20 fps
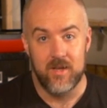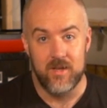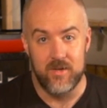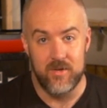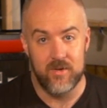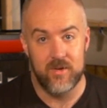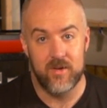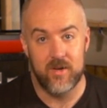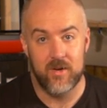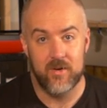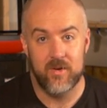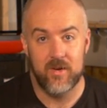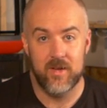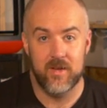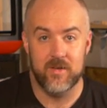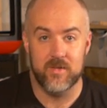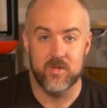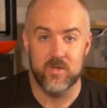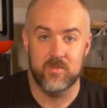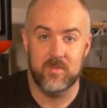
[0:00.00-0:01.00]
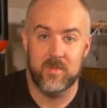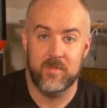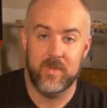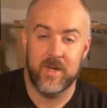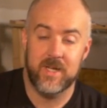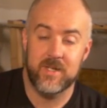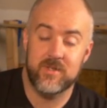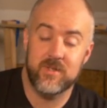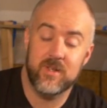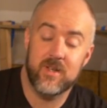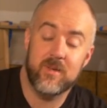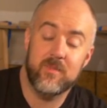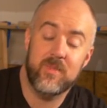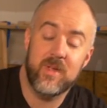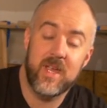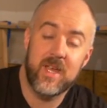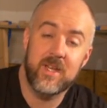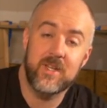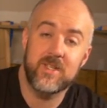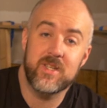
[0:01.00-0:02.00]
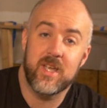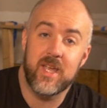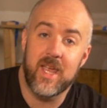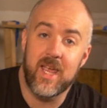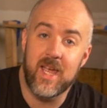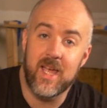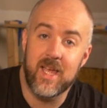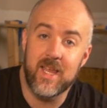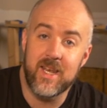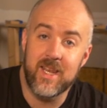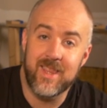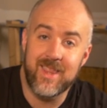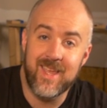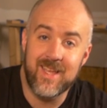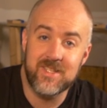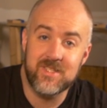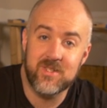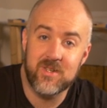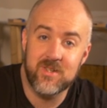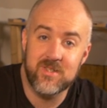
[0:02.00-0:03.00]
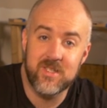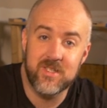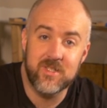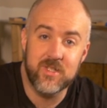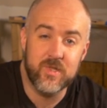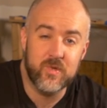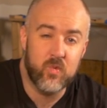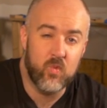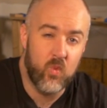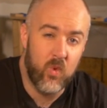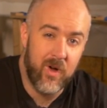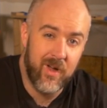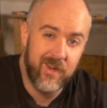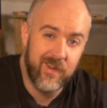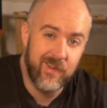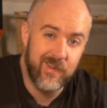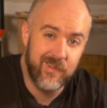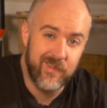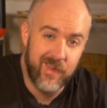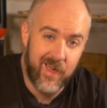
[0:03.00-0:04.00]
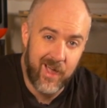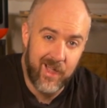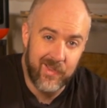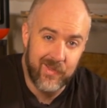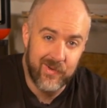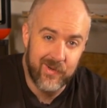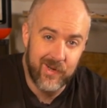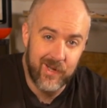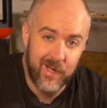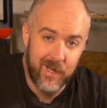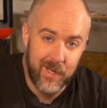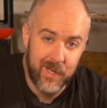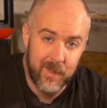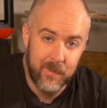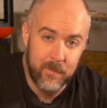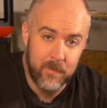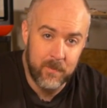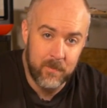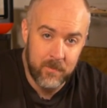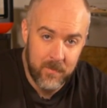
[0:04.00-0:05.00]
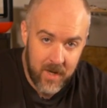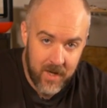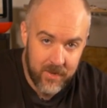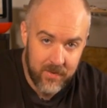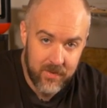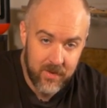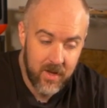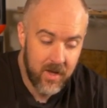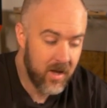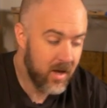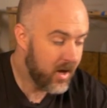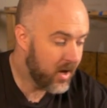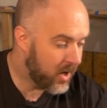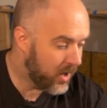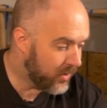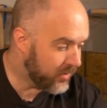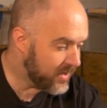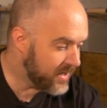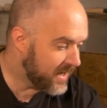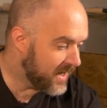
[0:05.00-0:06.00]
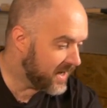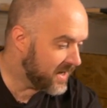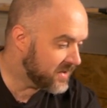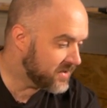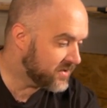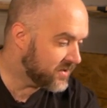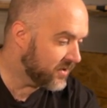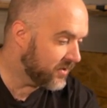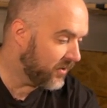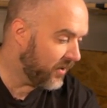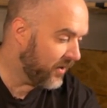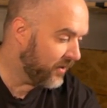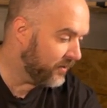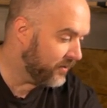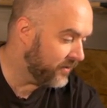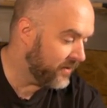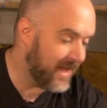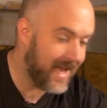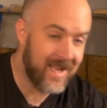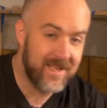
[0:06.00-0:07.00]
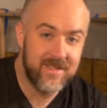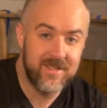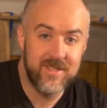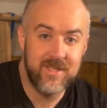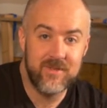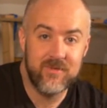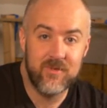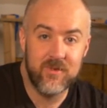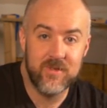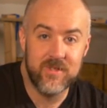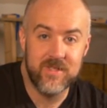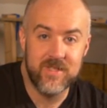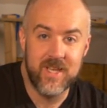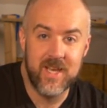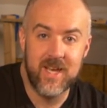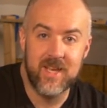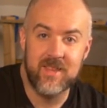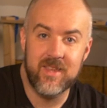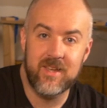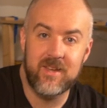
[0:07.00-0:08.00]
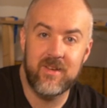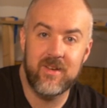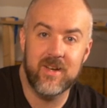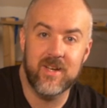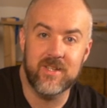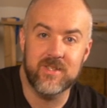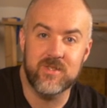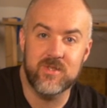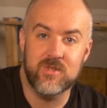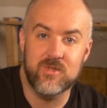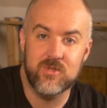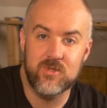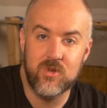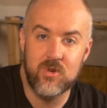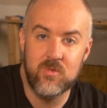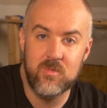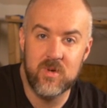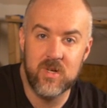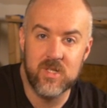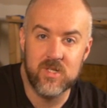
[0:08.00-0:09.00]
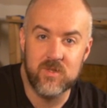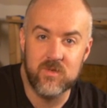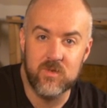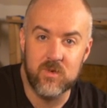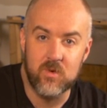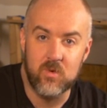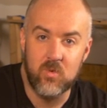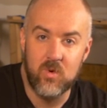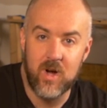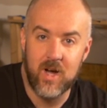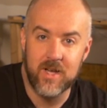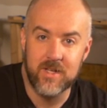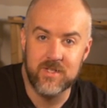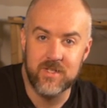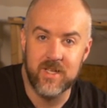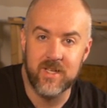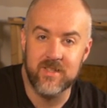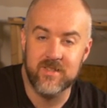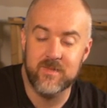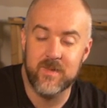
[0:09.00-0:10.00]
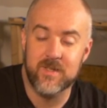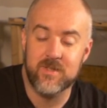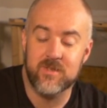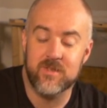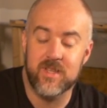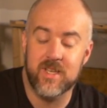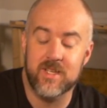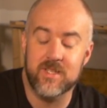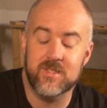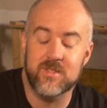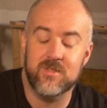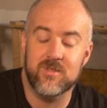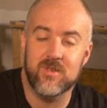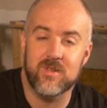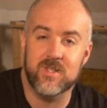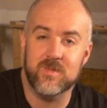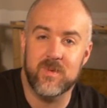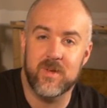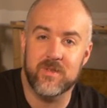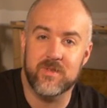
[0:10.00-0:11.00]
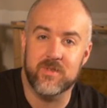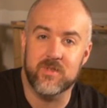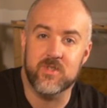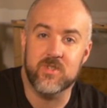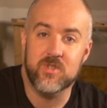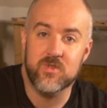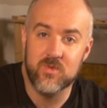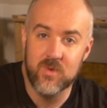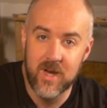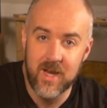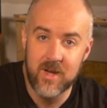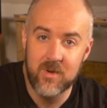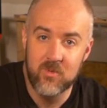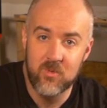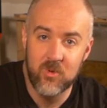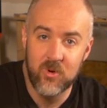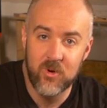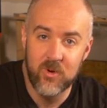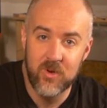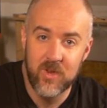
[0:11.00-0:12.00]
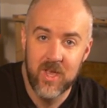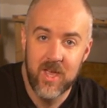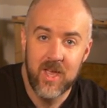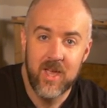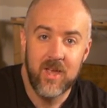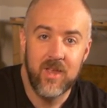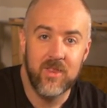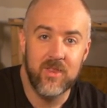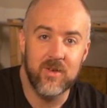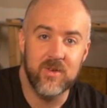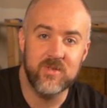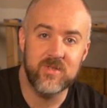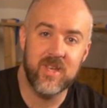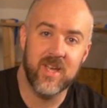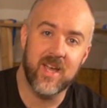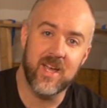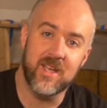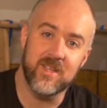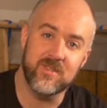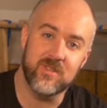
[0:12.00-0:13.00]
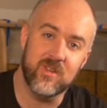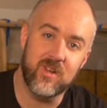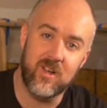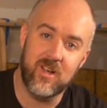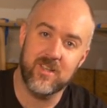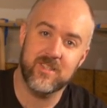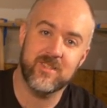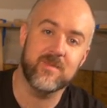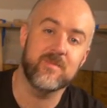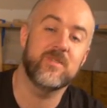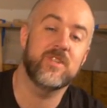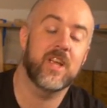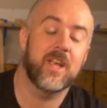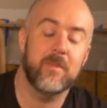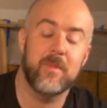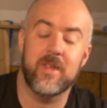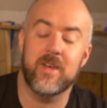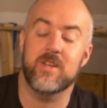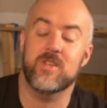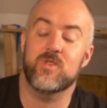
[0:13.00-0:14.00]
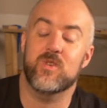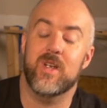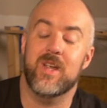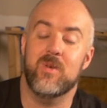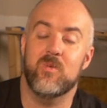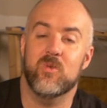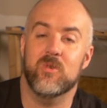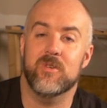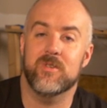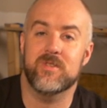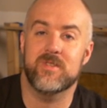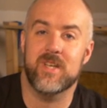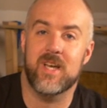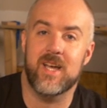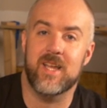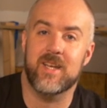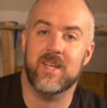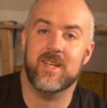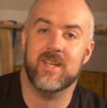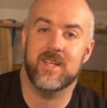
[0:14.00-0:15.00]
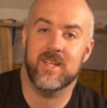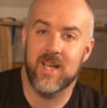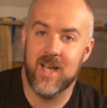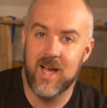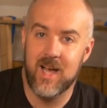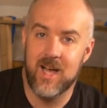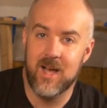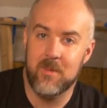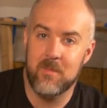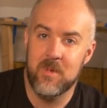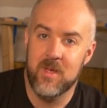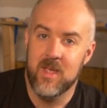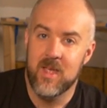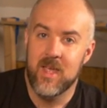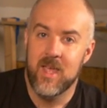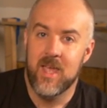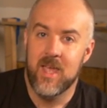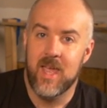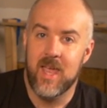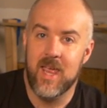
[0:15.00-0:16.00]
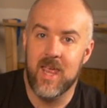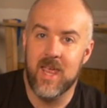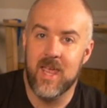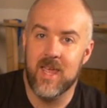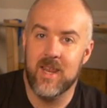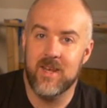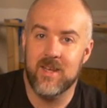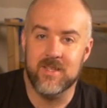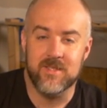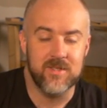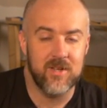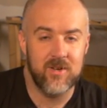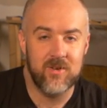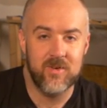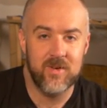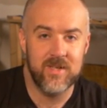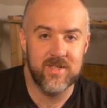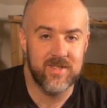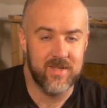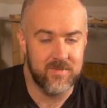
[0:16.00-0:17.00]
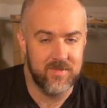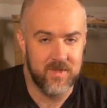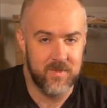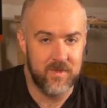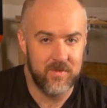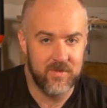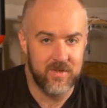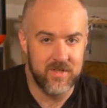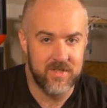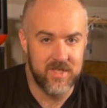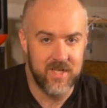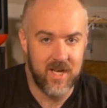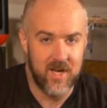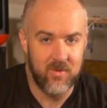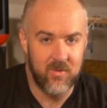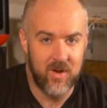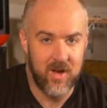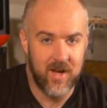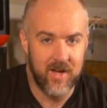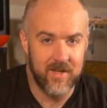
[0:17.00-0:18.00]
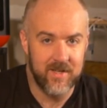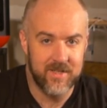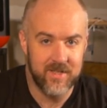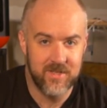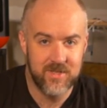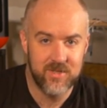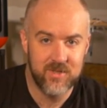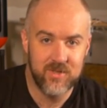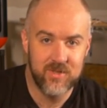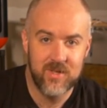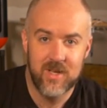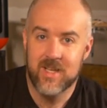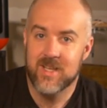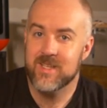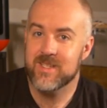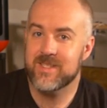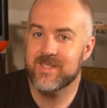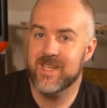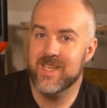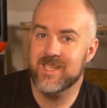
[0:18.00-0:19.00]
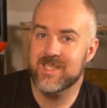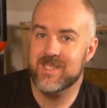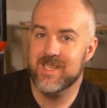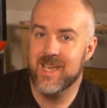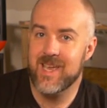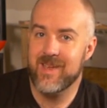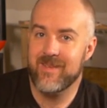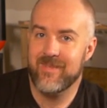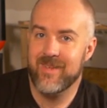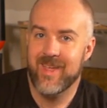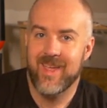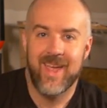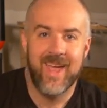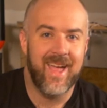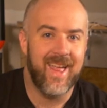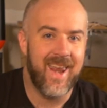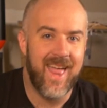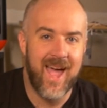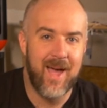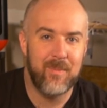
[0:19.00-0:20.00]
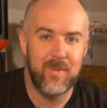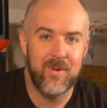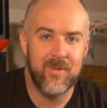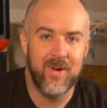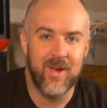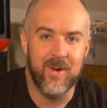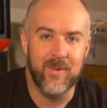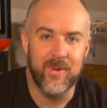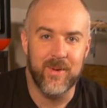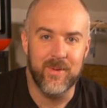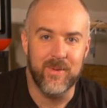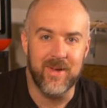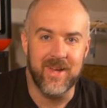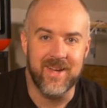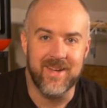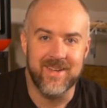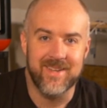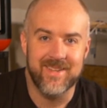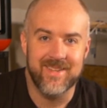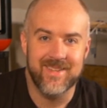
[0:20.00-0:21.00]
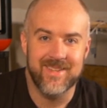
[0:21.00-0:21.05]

you can go ahead and join my Patreon page, and that starts at just $1 a month. Okay, guys, so that's it for today. Thank you guys so much for watching. Special thanks to our sponsor, Train World. Those guys are awesome. Check them out at trainworld.com. And as always, I'm Jimmy from the DIY and Digital. Stay safe and happy railroading.